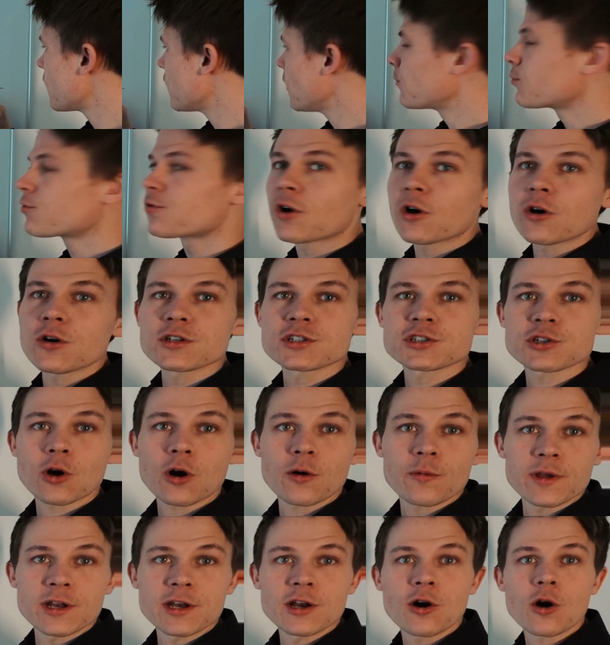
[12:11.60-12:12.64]
approach,
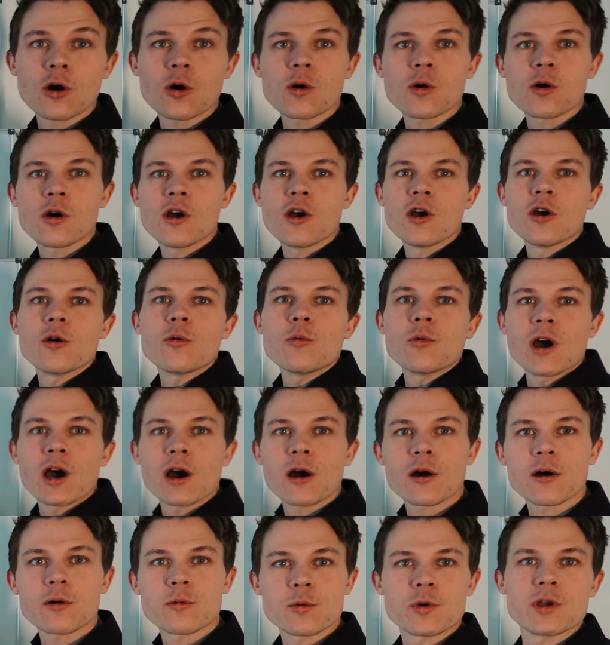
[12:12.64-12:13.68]
or we know
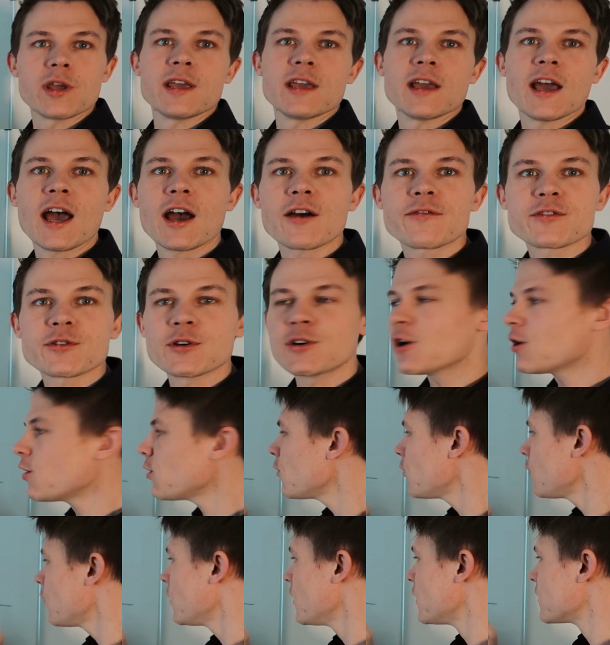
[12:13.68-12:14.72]
where we have to
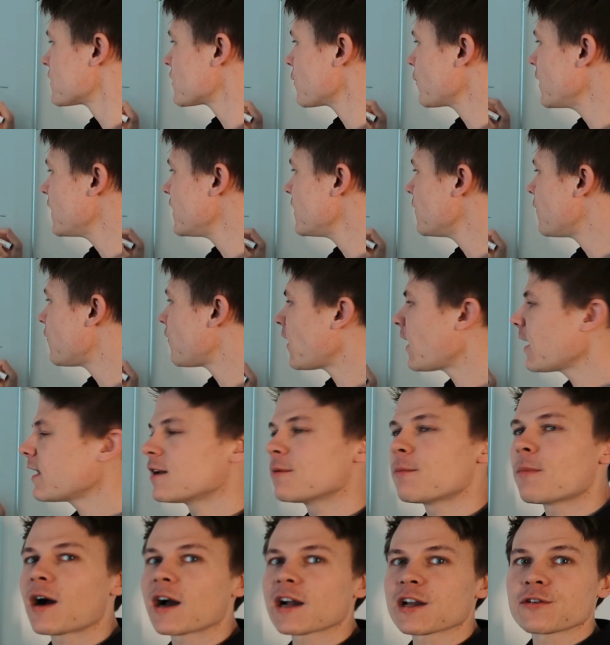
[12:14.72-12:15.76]
go. So we define
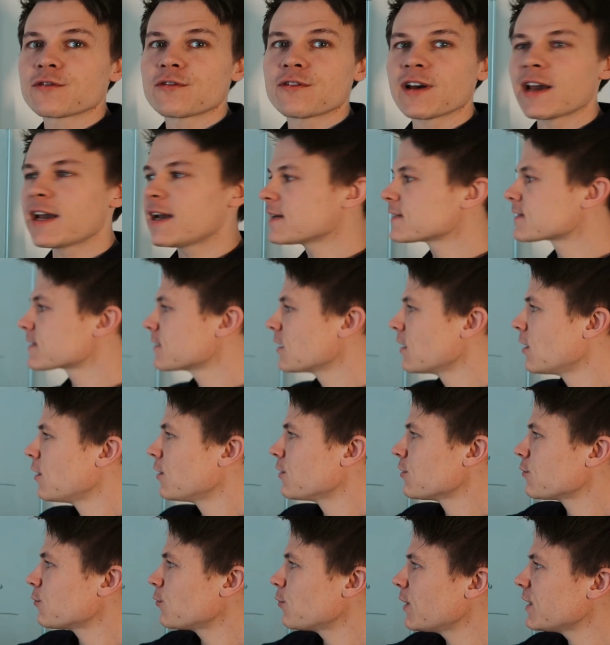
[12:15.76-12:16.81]
the market phase,
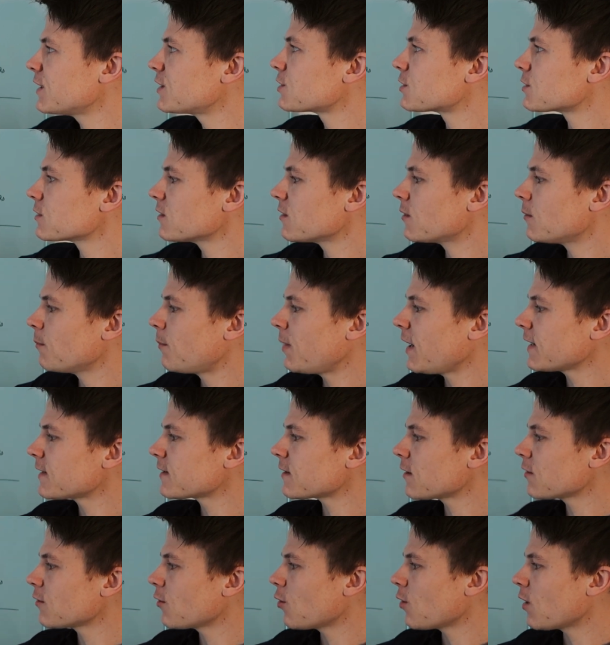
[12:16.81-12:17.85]
which
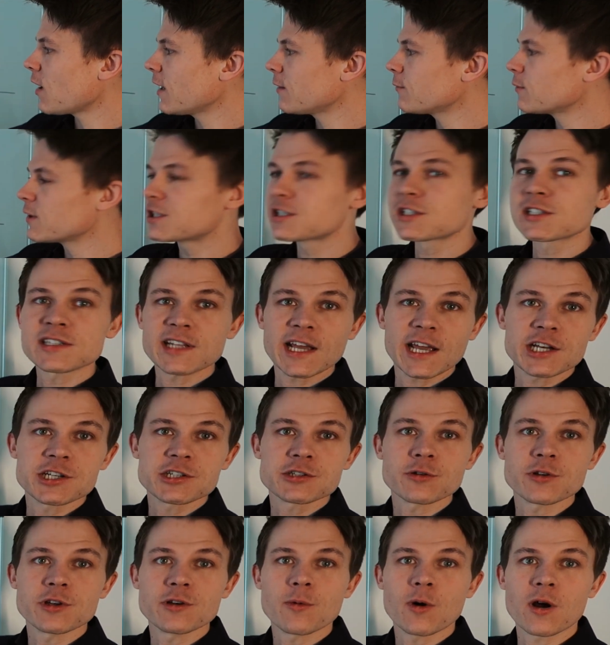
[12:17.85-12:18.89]
pattern or at which stage
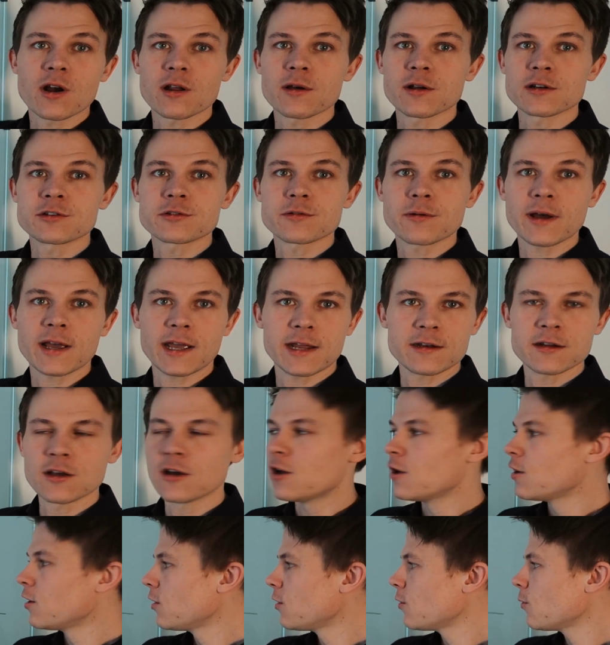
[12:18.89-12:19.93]
do you want to trade,
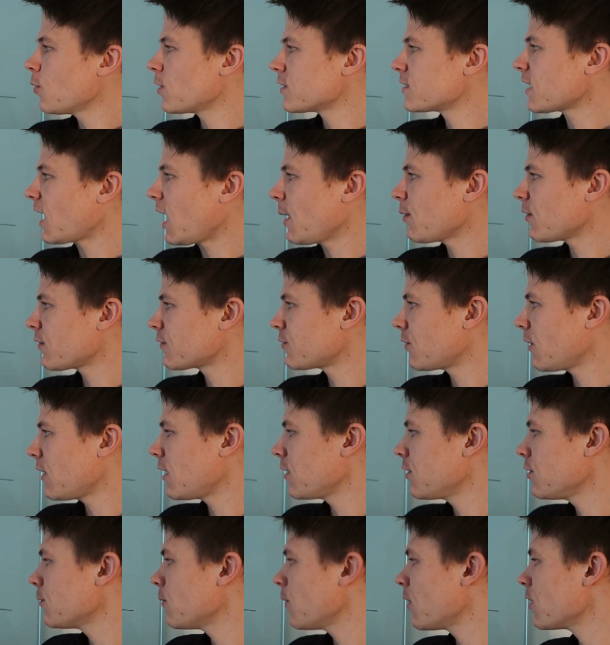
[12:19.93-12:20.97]
what type of
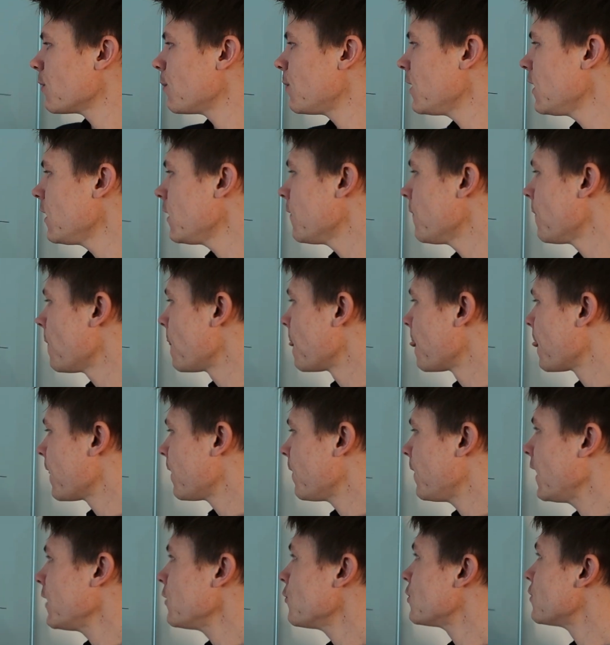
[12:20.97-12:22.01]
trader do you want to be.
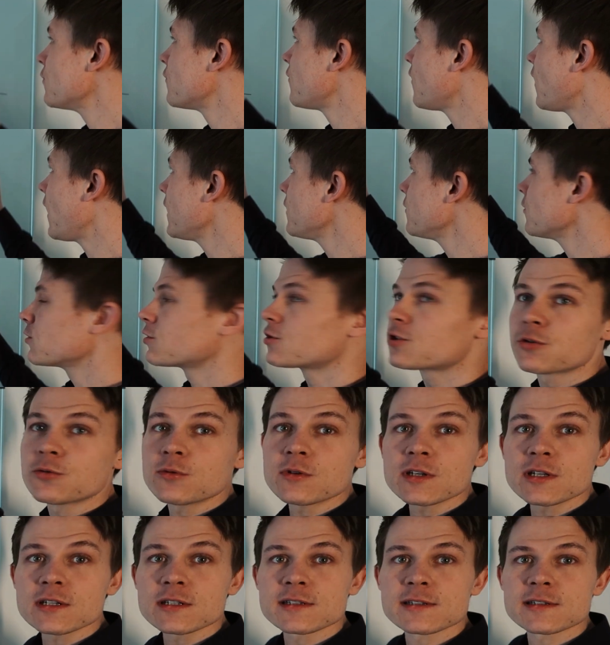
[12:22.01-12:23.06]
Then you define your
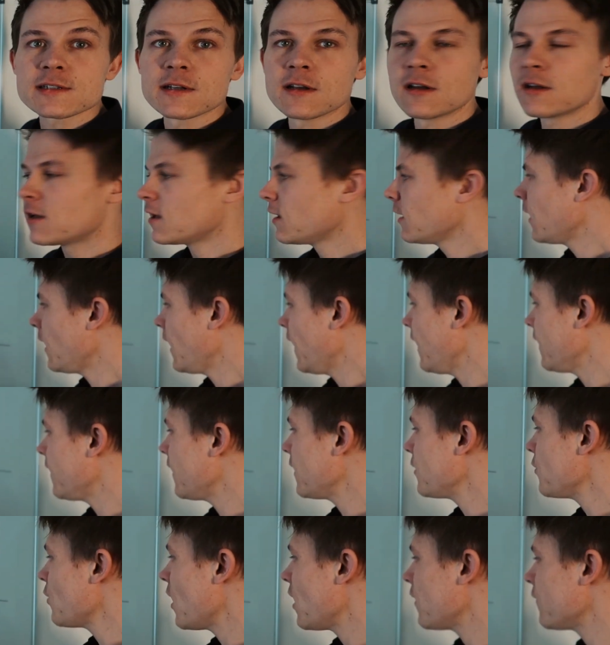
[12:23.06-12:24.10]
tools, and
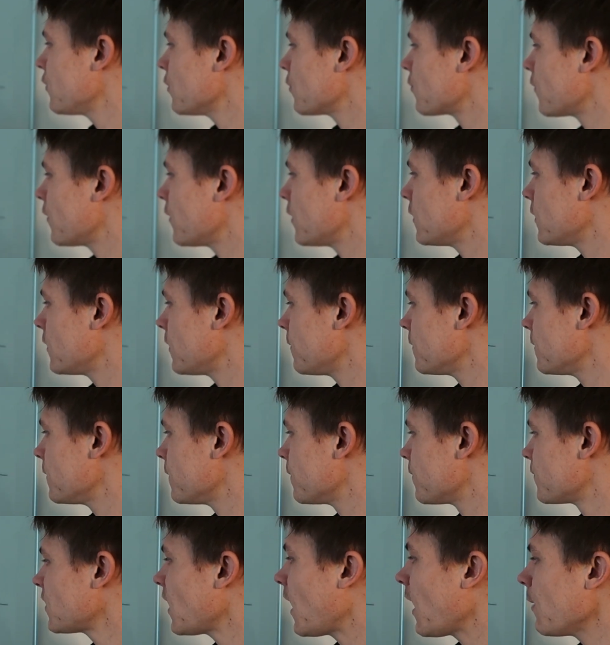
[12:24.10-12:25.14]
then you have your
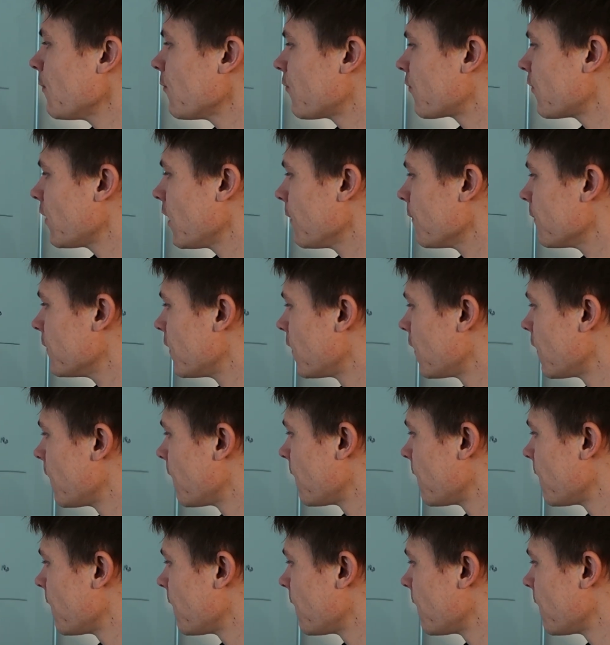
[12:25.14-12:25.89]
time frame.